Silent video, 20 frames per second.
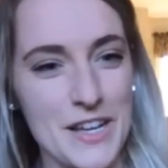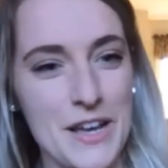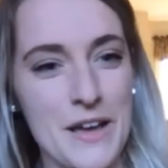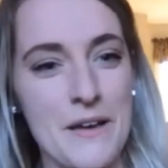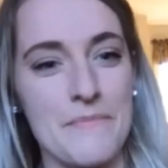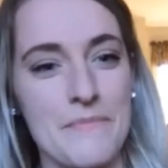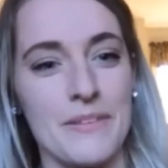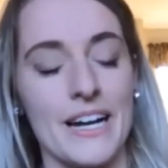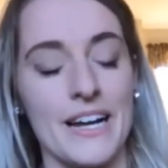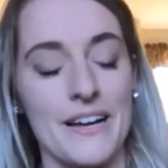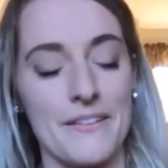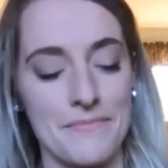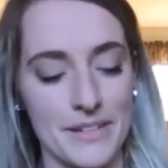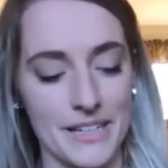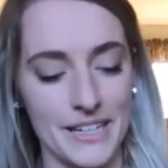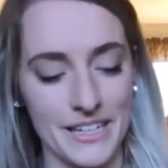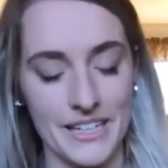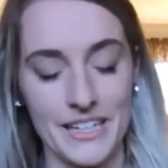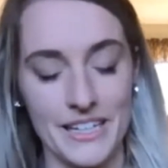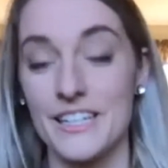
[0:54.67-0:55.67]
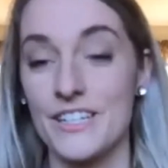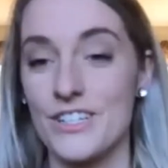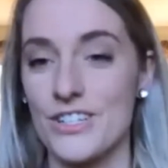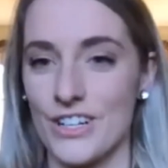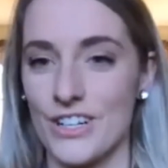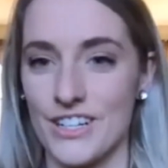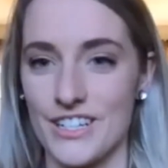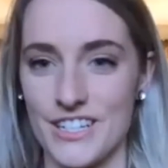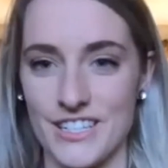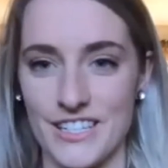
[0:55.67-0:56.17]
but I've been in
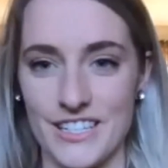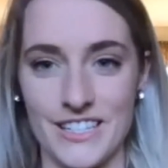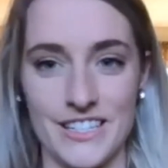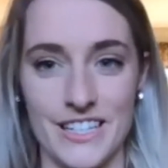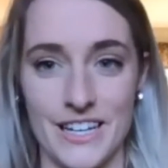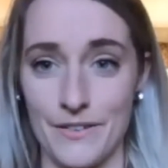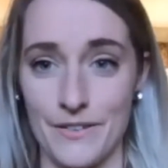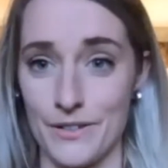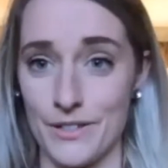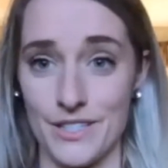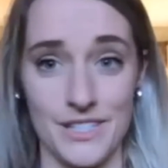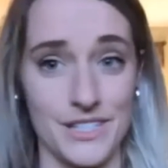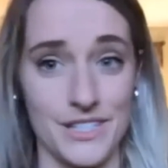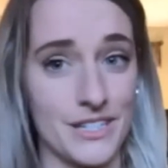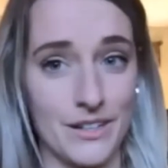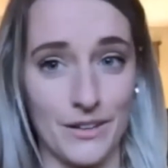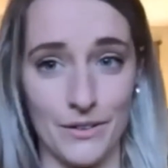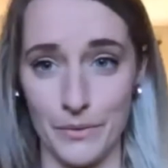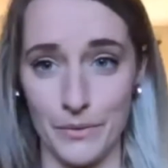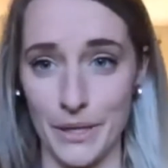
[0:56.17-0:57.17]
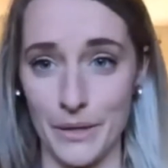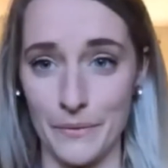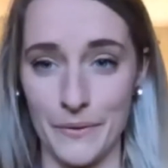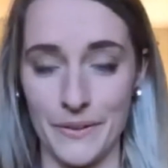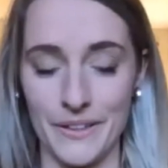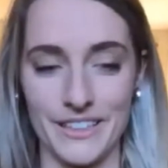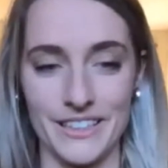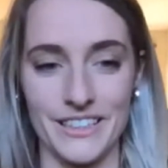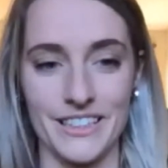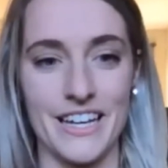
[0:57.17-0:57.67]
church since I was a wee
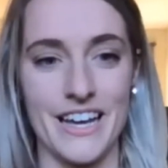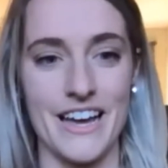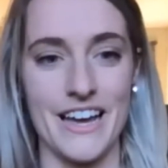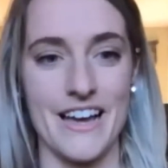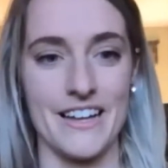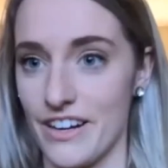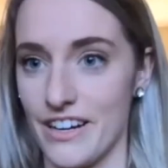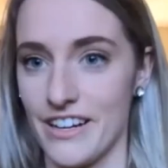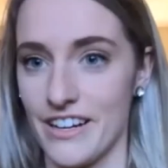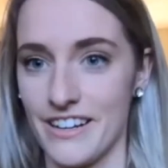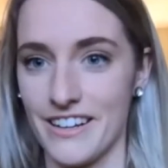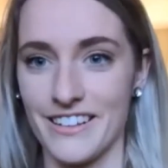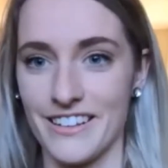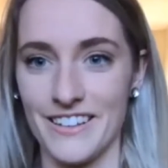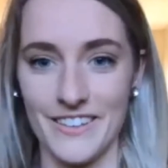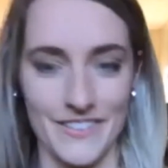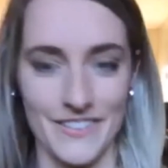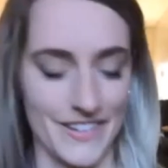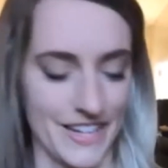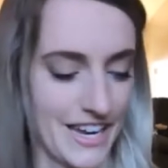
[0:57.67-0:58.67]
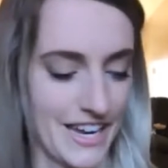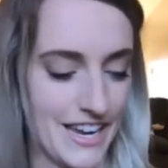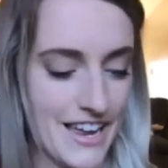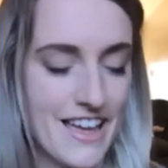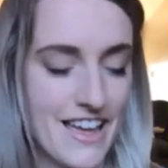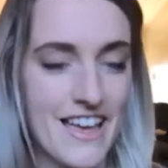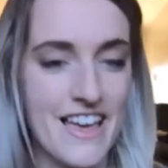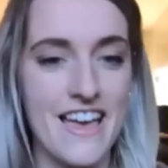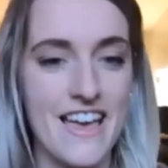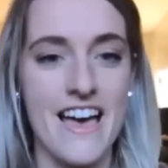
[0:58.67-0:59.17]
one, and
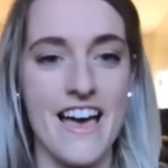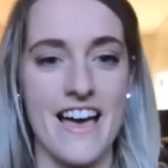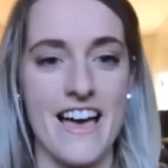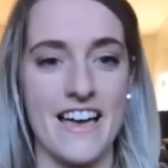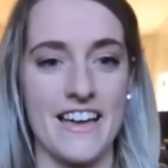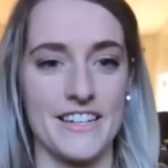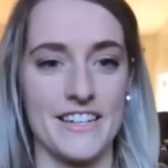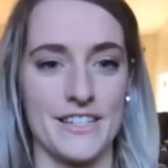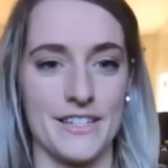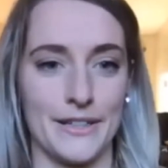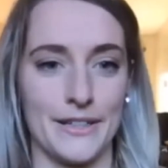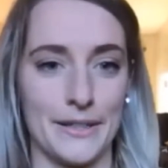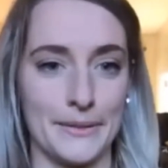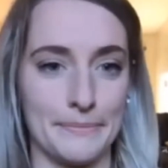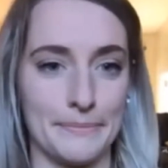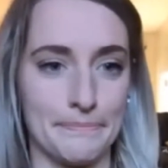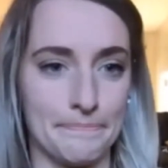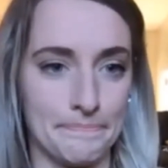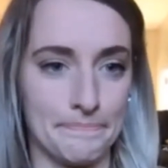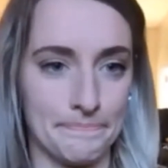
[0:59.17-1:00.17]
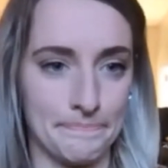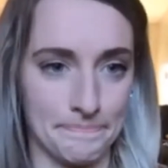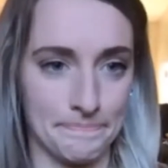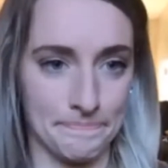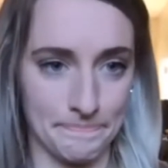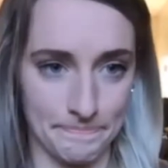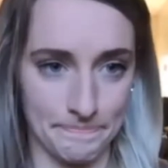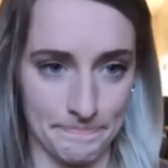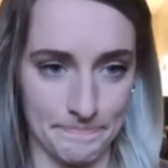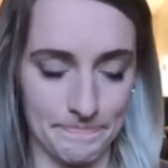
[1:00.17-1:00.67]
and um,
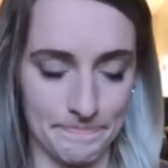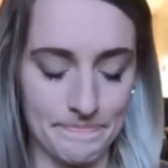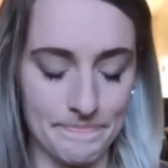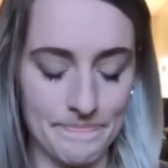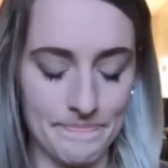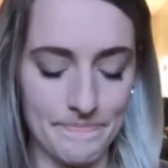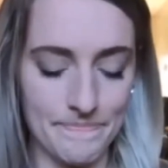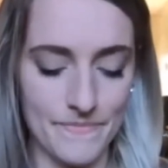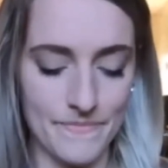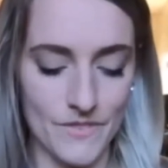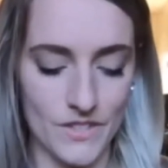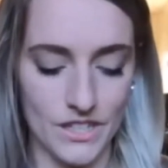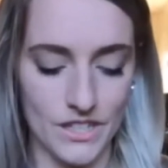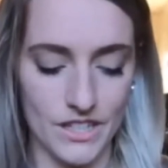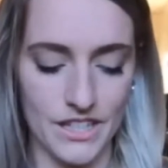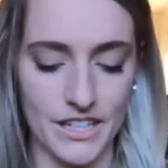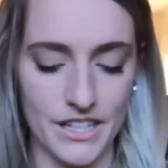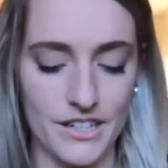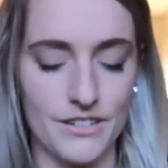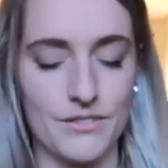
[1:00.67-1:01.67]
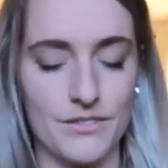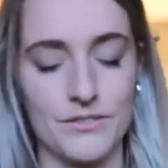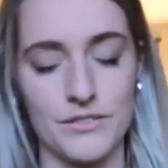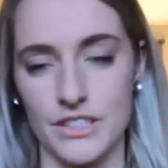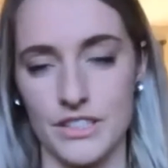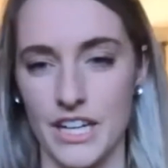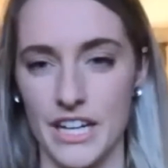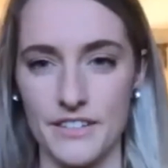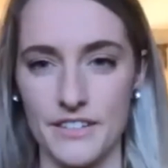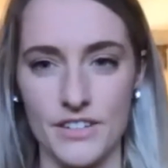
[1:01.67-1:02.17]
and then
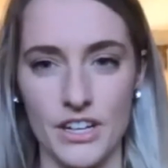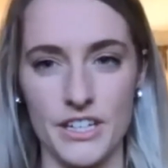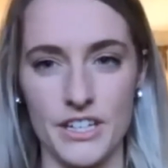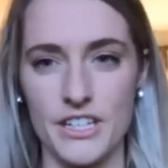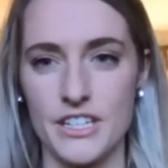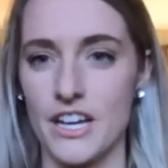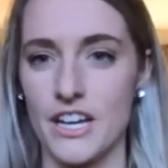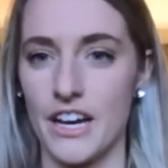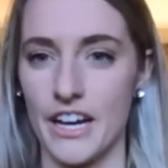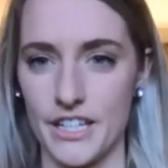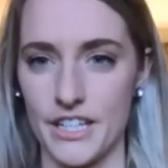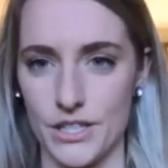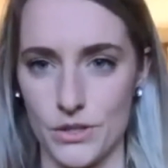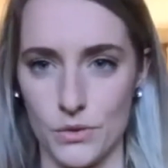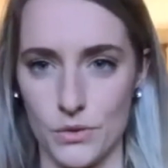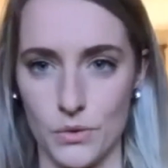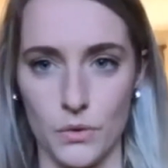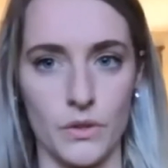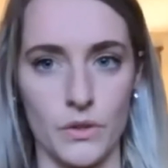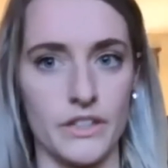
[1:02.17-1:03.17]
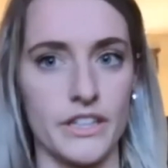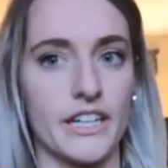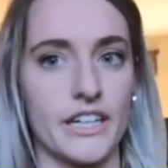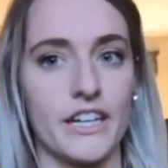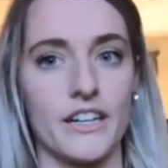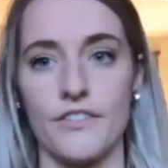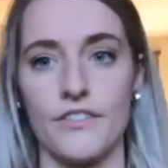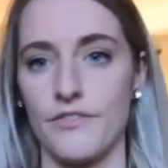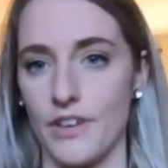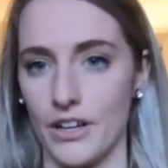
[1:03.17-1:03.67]
kind of got into high school and that
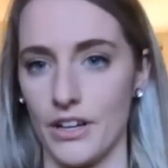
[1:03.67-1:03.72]
kind of fell